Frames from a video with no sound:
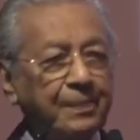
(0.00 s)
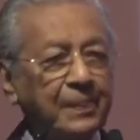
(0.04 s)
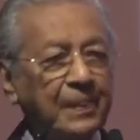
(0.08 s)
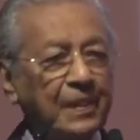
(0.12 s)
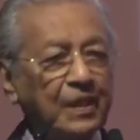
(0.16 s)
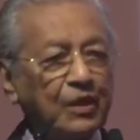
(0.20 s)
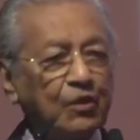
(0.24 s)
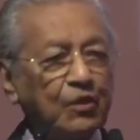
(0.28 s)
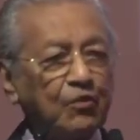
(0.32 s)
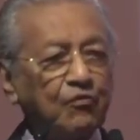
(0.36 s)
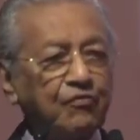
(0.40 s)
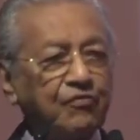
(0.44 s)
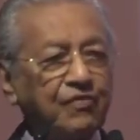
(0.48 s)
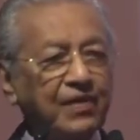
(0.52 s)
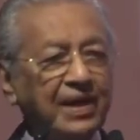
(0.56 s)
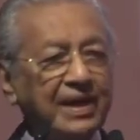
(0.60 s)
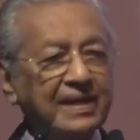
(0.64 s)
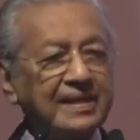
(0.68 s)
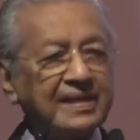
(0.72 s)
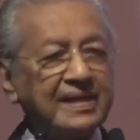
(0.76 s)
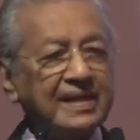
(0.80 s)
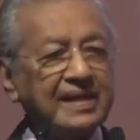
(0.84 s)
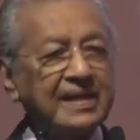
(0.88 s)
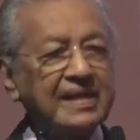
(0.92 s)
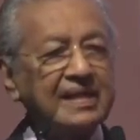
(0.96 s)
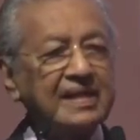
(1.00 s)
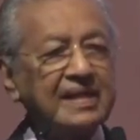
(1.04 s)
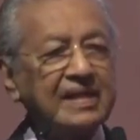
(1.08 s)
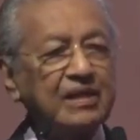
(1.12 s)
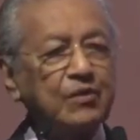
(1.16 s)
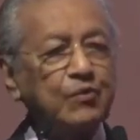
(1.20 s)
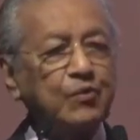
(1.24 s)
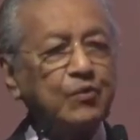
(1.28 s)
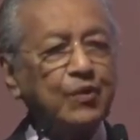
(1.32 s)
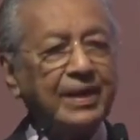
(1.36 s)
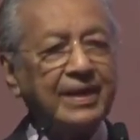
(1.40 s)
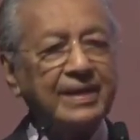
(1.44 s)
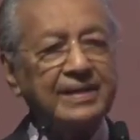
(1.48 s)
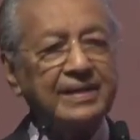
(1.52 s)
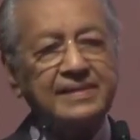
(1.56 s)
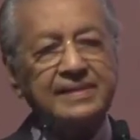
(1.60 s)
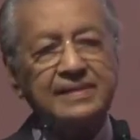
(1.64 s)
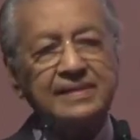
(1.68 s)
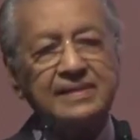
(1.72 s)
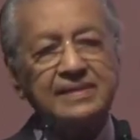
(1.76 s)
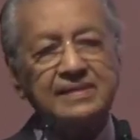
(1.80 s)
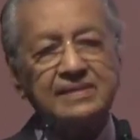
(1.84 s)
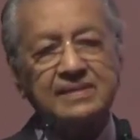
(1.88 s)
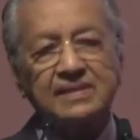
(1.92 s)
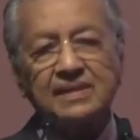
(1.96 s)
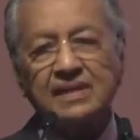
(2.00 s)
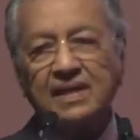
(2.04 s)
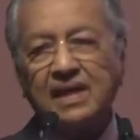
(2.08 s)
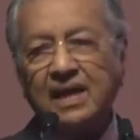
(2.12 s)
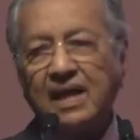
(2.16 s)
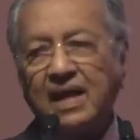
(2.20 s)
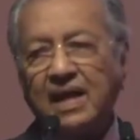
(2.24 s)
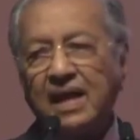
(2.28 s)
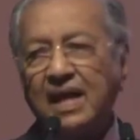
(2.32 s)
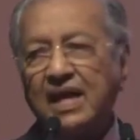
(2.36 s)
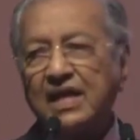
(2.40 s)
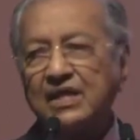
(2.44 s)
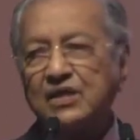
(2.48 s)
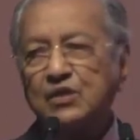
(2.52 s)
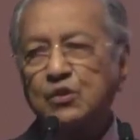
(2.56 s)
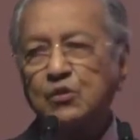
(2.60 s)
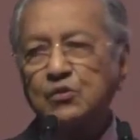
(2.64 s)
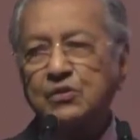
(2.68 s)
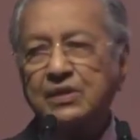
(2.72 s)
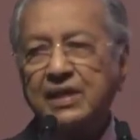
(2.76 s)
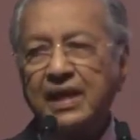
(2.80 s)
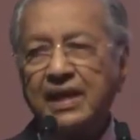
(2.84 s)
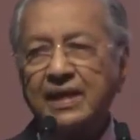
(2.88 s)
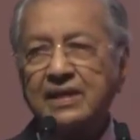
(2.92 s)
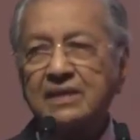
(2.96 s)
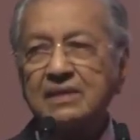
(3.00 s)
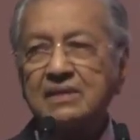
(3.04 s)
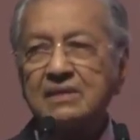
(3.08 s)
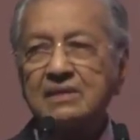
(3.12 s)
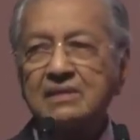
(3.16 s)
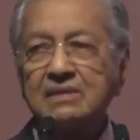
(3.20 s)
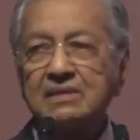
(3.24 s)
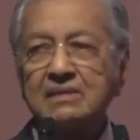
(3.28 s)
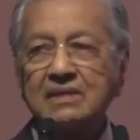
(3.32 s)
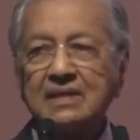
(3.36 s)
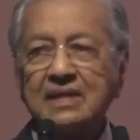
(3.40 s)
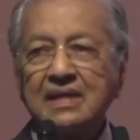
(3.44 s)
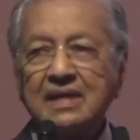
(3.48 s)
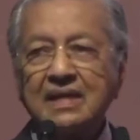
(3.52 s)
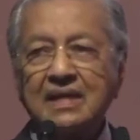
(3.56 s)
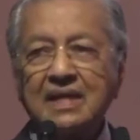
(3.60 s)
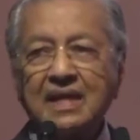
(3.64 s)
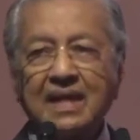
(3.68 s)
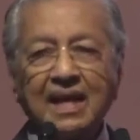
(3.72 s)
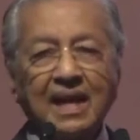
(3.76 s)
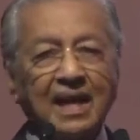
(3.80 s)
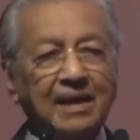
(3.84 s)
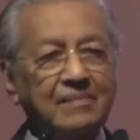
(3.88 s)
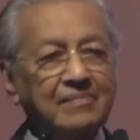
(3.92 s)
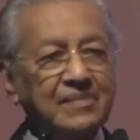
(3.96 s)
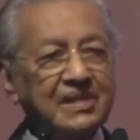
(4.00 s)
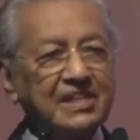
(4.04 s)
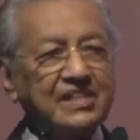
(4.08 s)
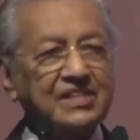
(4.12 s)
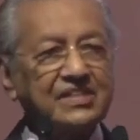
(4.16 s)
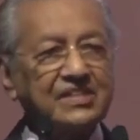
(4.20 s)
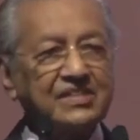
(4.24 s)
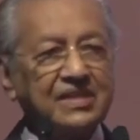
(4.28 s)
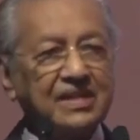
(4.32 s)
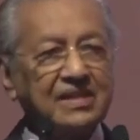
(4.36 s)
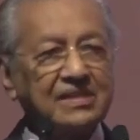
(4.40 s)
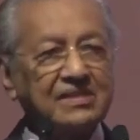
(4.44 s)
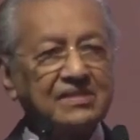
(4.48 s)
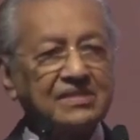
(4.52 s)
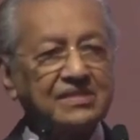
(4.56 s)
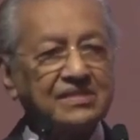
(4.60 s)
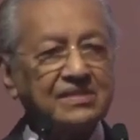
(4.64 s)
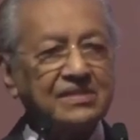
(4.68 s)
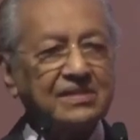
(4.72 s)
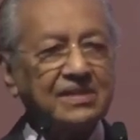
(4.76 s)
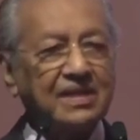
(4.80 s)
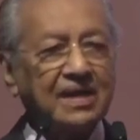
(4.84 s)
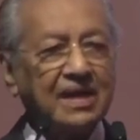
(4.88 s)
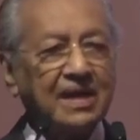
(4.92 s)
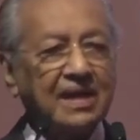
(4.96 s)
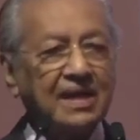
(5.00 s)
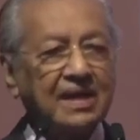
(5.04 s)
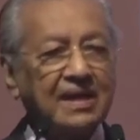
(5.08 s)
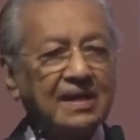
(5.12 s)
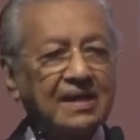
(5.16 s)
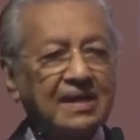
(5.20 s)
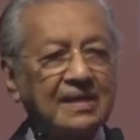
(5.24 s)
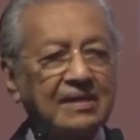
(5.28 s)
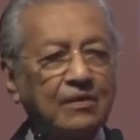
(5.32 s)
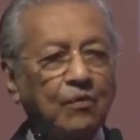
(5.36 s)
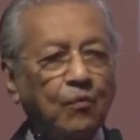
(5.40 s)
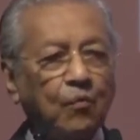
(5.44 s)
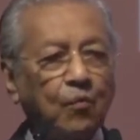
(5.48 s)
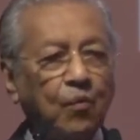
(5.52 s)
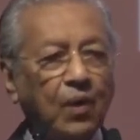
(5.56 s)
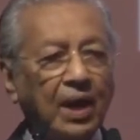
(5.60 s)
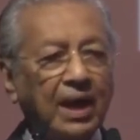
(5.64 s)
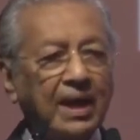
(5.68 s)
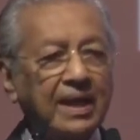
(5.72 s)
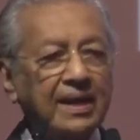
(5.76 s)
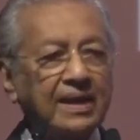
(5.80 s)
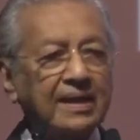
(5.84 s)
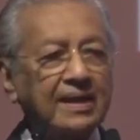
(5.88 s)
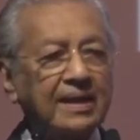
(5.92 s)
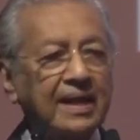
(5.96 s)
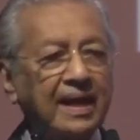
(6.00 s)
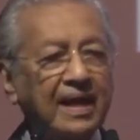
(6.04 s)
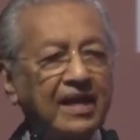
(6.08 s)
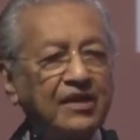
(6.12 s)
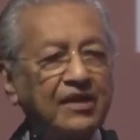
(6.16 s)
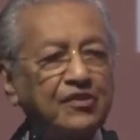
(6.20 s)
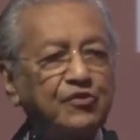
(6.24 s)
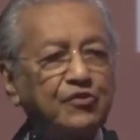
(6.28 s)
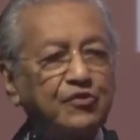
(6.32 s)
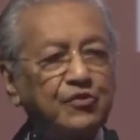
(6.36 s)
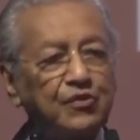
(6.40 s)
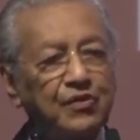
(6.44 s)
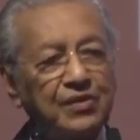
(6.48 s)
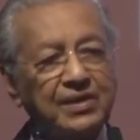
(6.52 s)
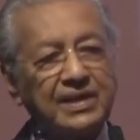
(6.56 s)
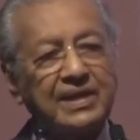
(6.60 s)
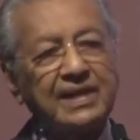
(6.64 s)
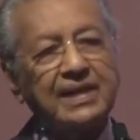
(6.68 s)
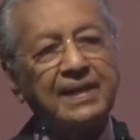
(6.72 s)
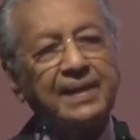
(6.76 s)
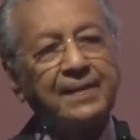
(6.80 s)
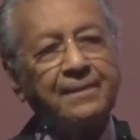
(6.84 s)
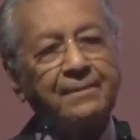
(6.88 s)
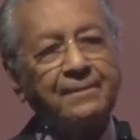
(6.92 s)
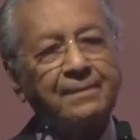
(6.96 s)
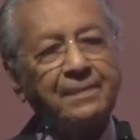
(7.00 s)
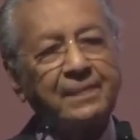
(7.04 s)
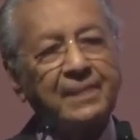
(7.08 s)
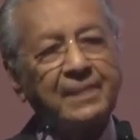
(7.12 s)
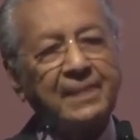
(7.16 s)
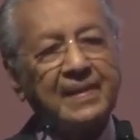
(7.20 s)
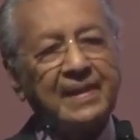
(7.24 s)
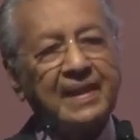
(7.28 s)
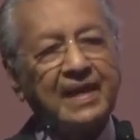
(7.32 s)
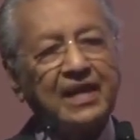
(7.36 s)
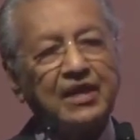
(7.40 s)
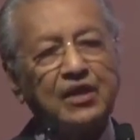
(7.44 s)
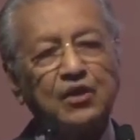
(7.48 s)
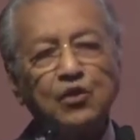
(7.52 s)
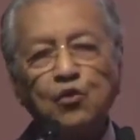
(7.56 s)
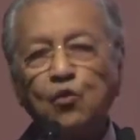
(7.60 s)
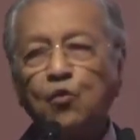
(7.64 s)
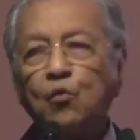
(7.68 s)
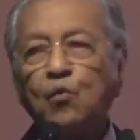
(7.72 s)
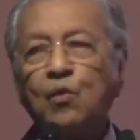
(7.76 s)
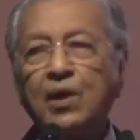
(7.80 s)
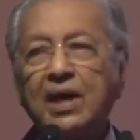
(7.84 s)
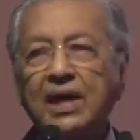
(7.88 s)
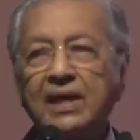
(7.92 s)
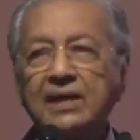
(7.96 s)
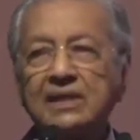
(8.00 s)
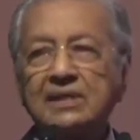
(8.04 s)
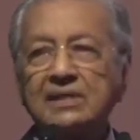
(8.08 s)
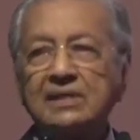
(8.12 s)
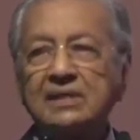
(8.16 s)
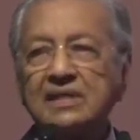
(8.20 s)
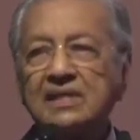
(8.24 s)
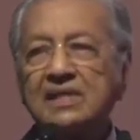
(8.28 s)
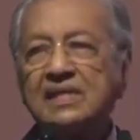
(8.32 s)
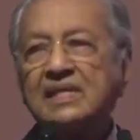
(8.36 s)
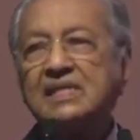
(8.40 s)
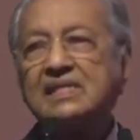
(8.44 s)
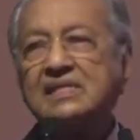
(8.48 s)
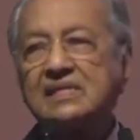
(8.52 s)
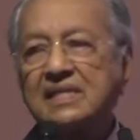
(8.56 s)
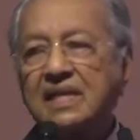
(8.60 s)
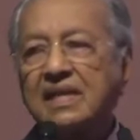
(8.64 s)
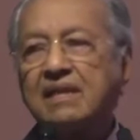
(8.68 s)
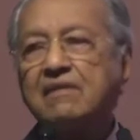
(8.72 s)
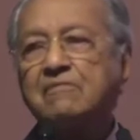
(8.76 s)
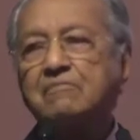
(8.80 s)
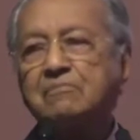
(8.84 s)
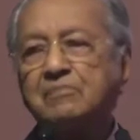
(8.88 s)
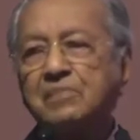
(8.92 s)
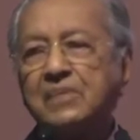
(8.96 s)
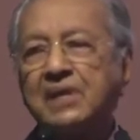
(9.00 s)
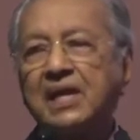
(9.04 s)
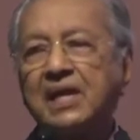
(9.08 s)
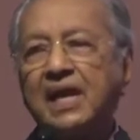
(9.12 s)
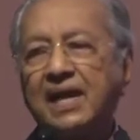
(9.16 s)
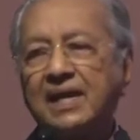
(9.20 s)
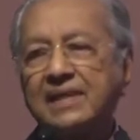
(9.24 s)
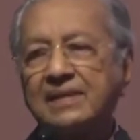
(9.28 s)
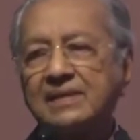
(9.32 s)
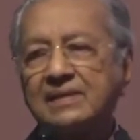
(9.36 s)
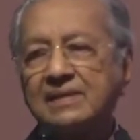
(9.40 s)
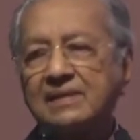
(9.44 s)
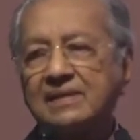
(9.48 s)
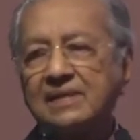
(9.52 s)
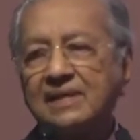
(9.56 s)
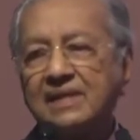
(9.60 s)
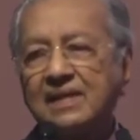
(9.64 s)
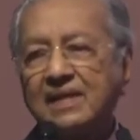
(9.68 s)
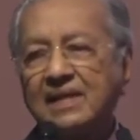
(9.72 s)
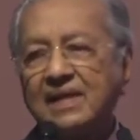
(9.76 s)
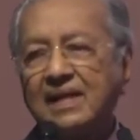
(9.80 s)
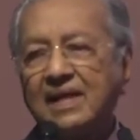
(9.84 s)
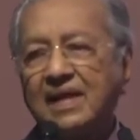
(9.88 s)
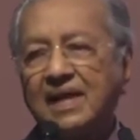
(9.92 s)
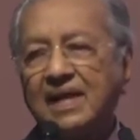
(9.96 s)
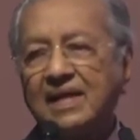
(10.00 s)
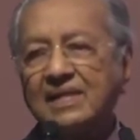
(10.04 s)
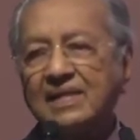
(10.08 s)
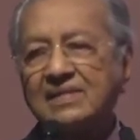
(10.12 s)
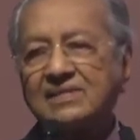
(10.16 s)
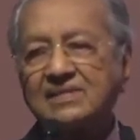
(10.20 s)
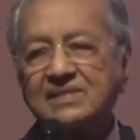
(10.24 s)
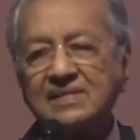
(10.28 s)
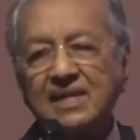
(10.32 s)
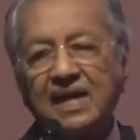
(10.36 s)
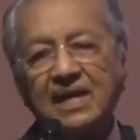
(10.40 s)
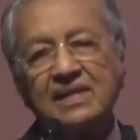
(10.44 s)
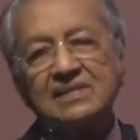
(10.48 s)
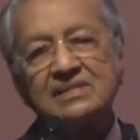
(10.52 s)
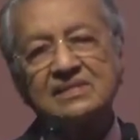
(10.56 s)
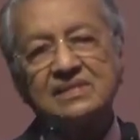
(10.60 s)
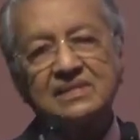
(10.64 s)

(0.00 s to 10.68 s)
to fight inequalities, and to tackle climate change, while ensuring that no one is left behind. As such,